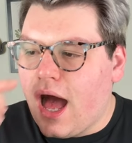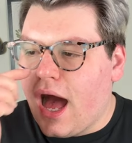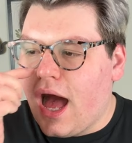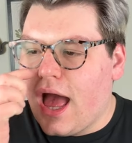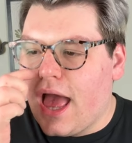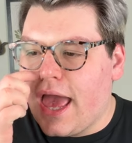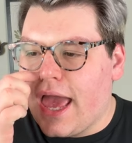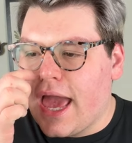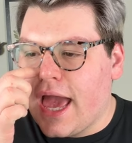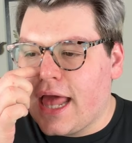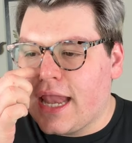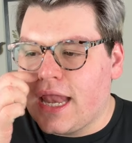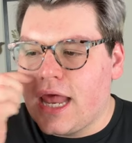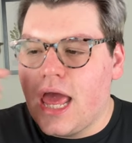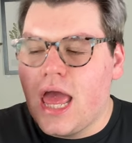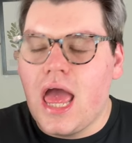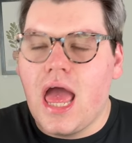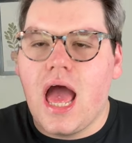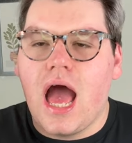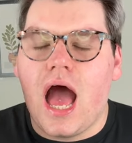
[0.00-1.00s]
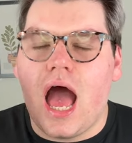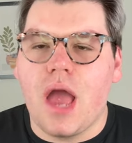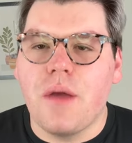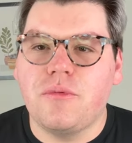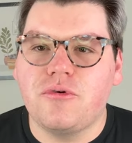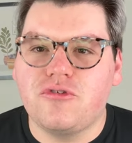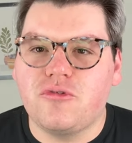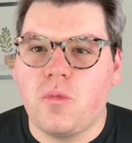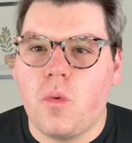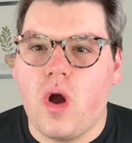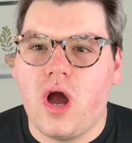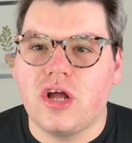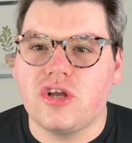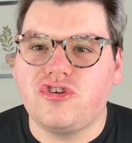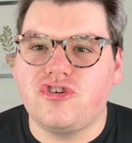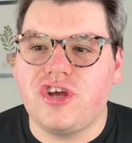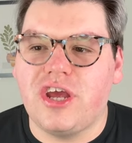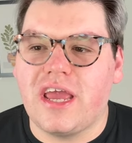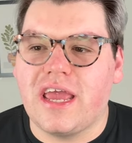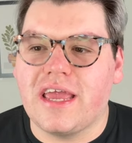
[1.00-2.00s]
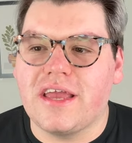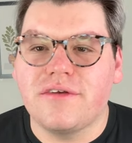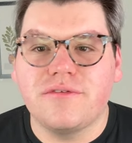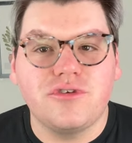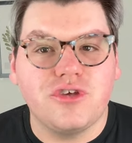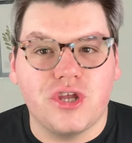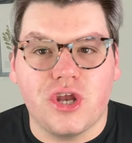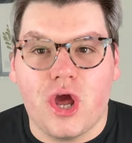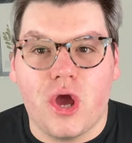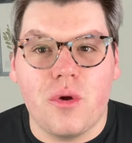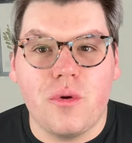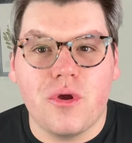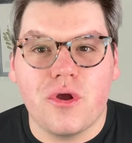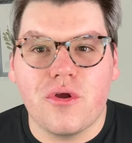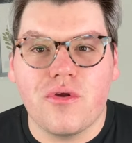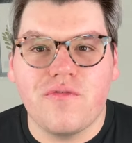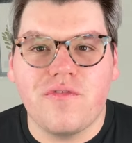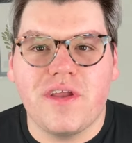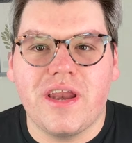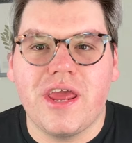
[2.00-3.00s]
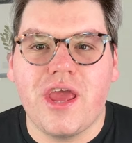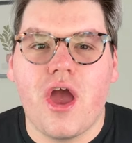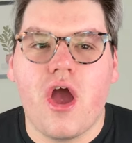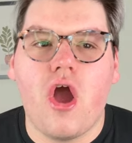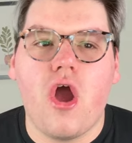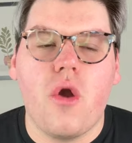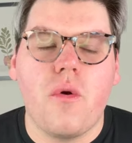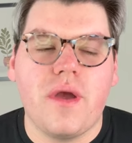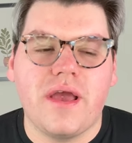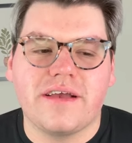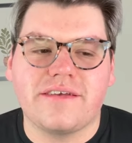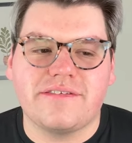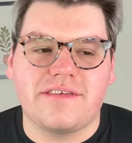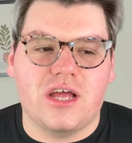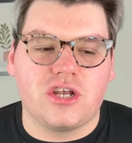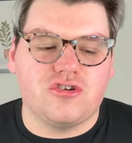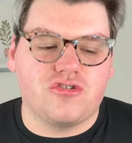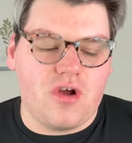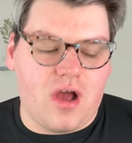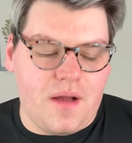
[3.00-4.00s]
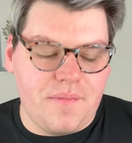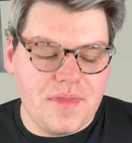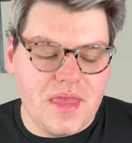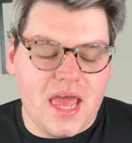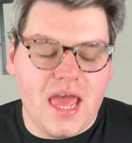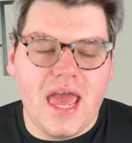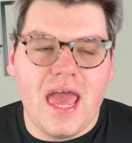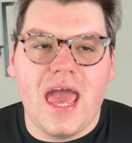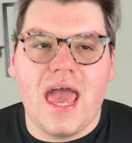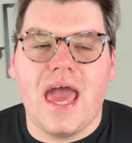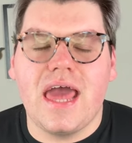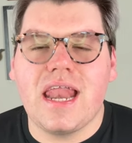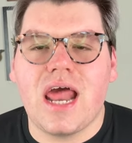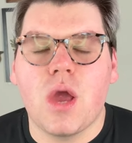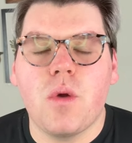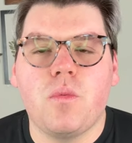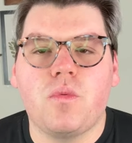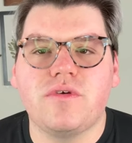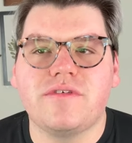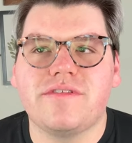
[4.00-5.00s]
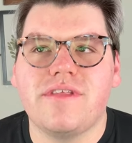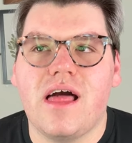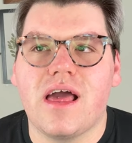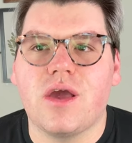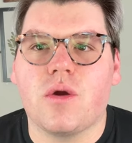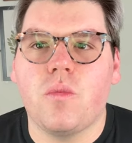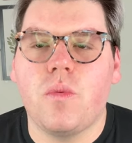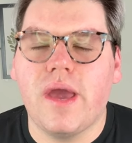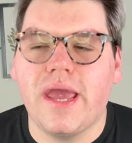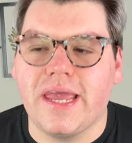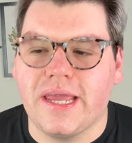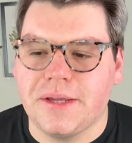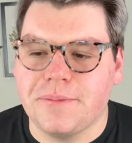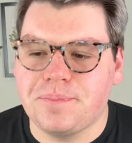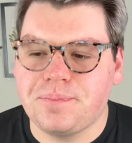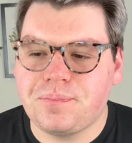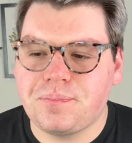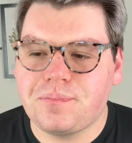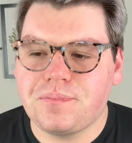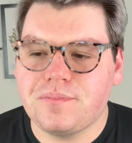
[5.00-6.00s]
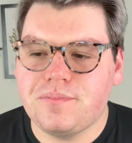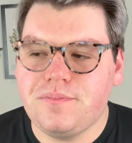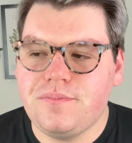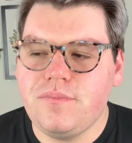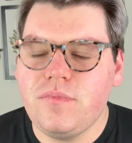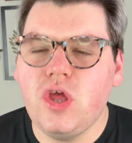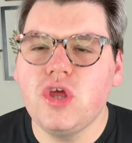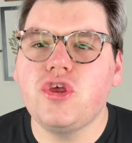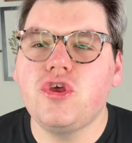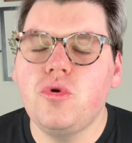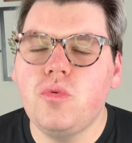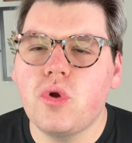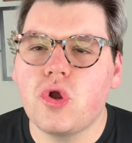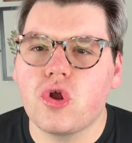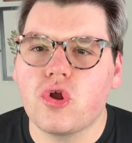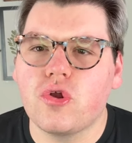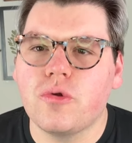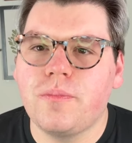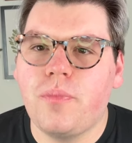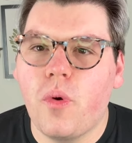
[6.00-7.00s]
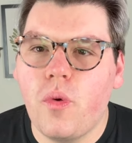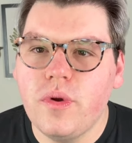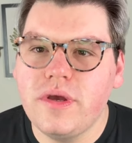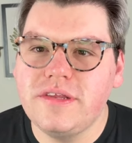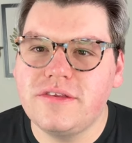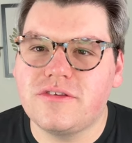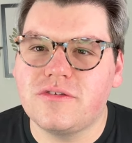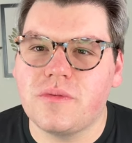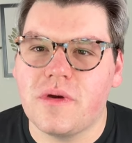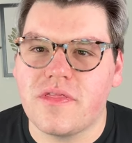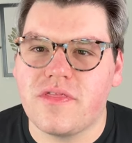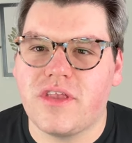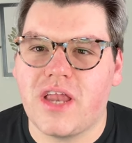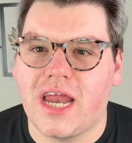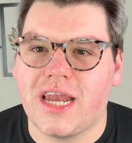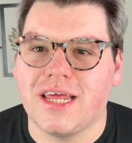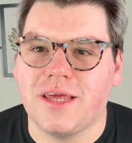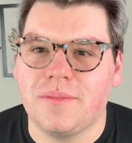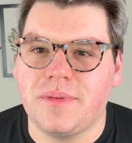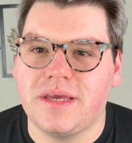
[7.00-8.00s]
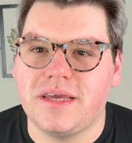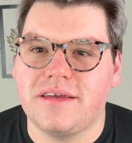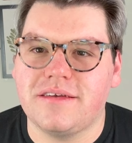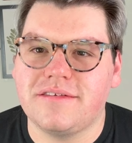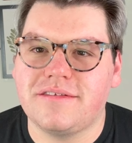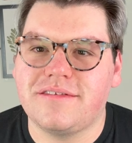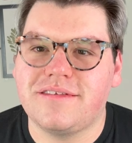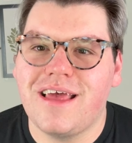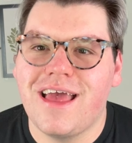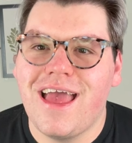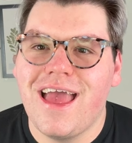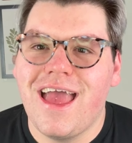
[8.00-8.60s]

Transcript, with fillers: And I was watching, you know, her video, etc. And I was like, wait, you earn points with teddy bees.